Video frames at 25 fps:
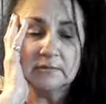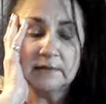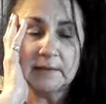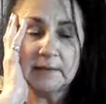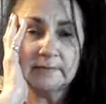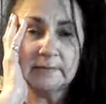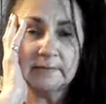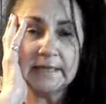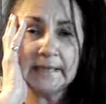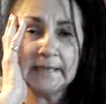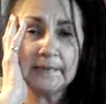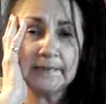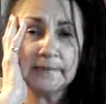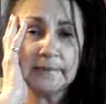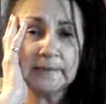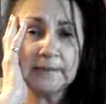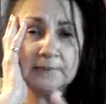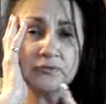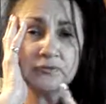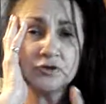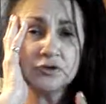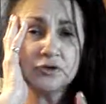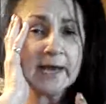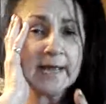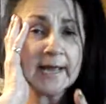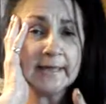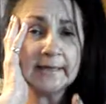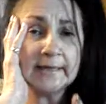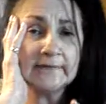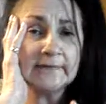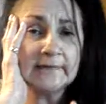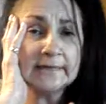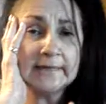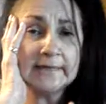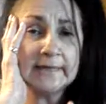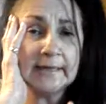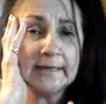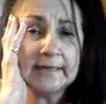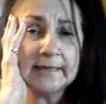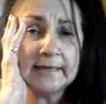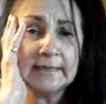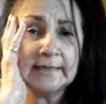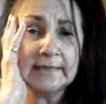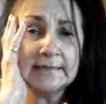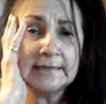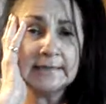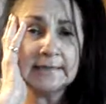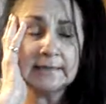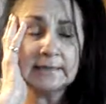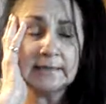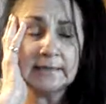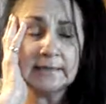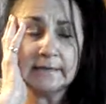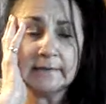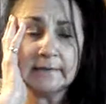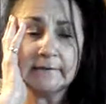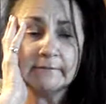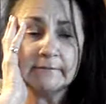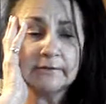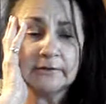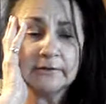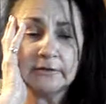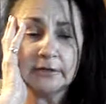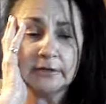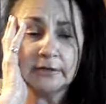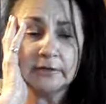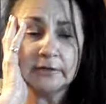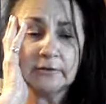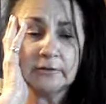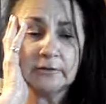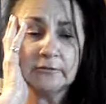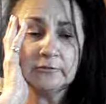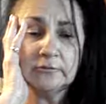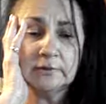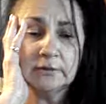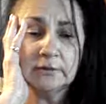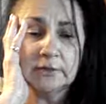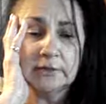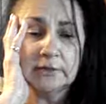I'm keeping track of the days even though,